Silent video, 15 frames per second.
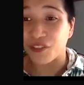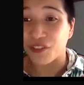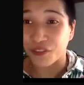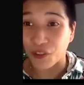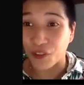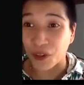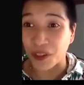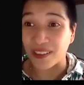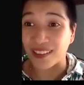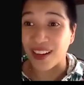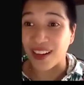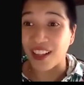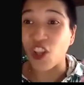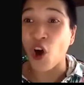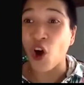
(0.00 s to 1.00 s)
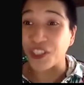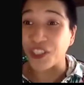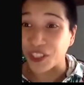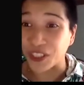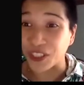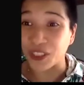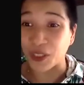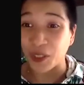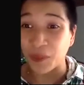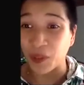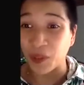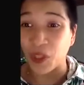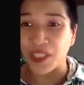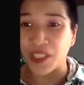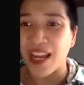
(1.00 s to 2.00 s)
for a longer term,
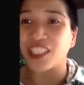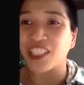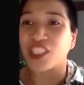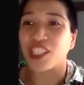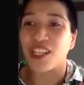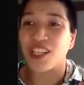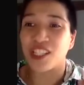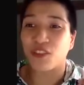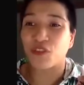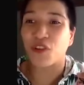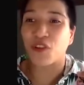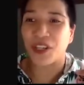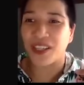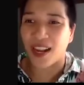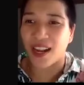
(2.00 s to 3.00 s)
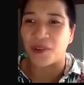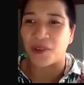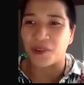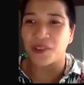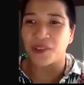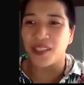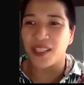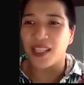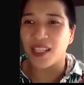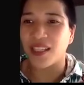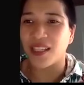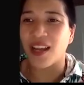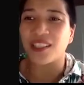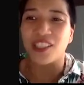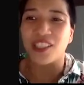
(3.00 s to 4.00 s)
no? Not just for now,
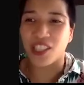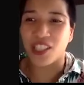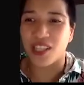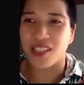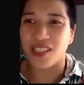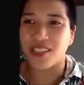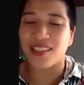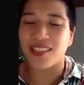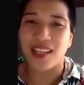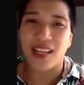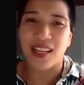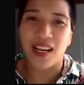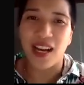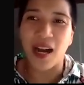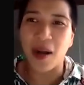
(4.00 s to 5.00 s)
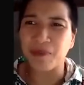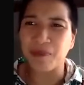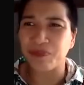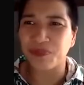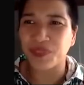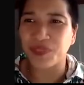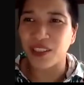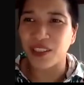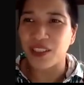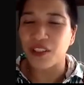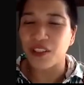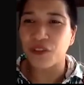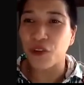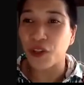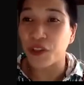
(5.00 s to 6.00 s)
not just um,
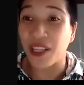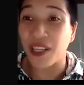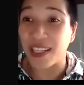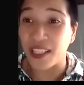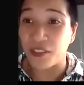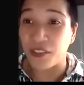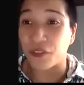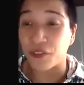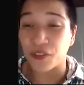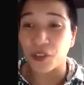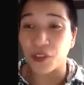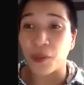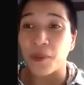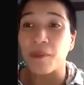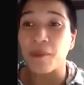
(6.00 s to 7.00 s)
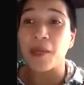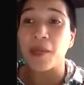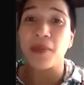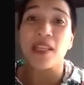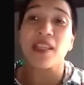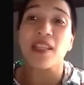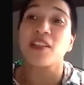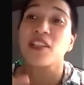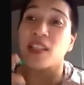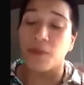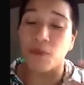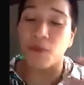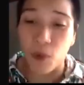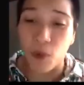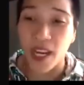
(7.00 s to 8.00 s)
for relief. No, maybe there's a
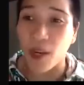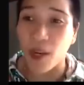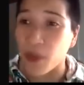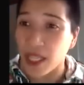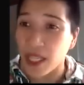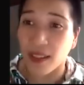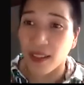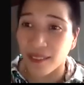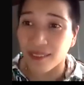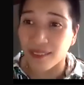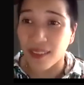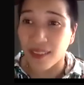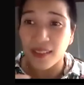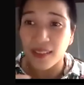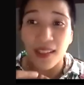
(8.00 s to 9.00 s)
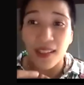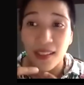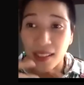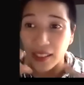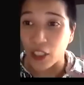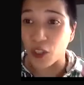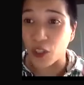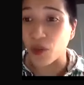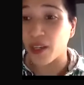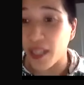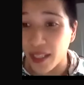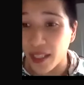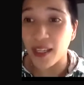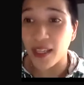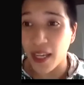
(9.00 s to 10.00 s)
way we can, you know,
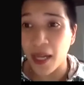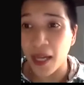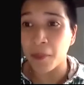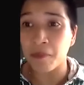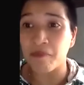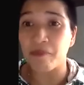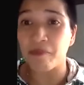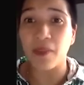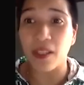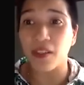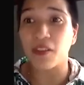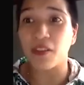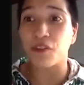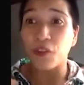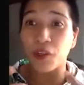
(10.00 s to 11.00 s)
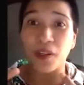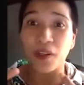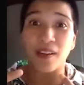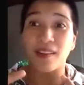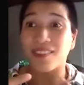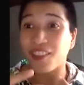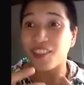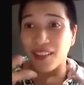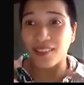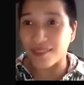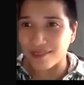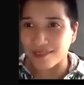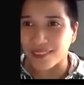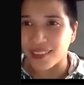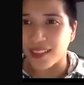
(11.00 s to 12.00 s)
help for
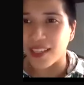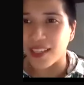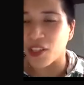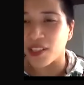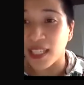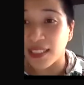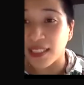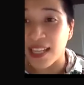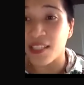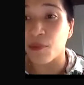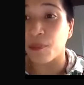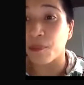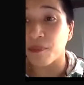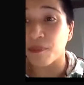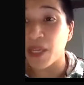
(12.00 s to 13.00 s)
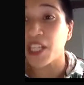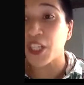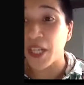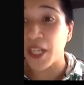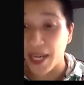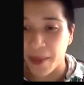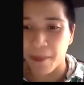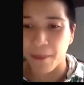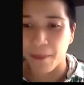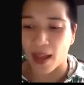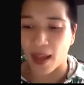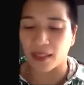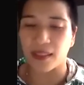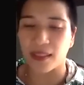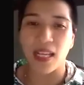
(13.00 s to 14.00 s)
that has bigger
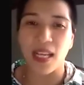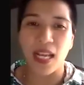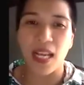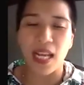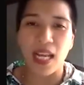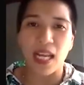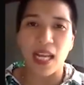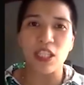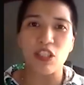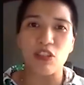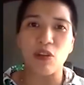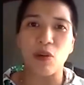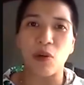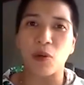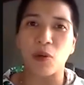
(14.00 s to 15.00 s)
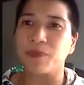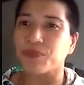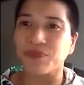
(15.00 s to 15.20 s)
impact. And so,